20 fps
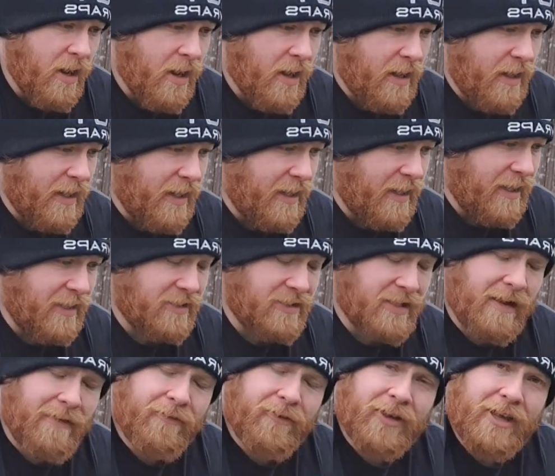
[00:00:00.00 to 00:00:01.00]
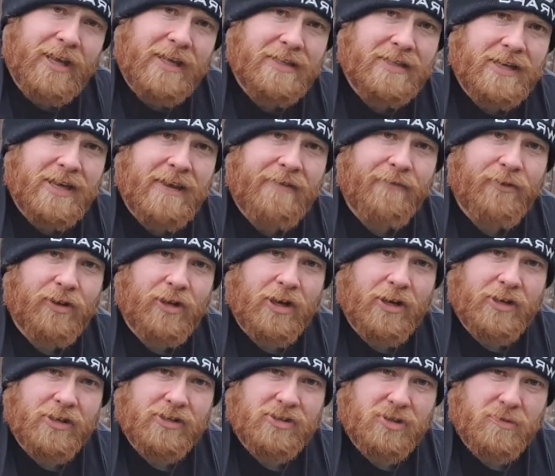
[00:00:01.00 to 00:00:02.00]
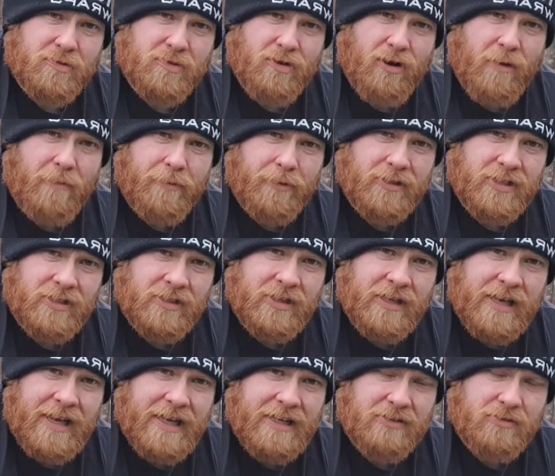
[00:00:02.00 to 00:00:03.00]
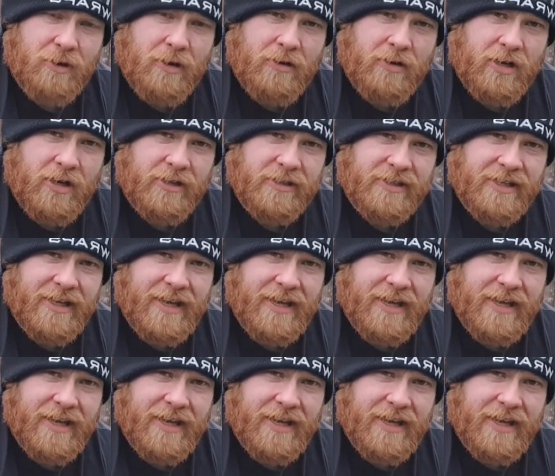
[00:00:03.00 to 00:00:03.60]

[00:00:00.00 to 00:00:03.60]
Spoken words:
don't forget to hit the like and subscribe button as well, guys.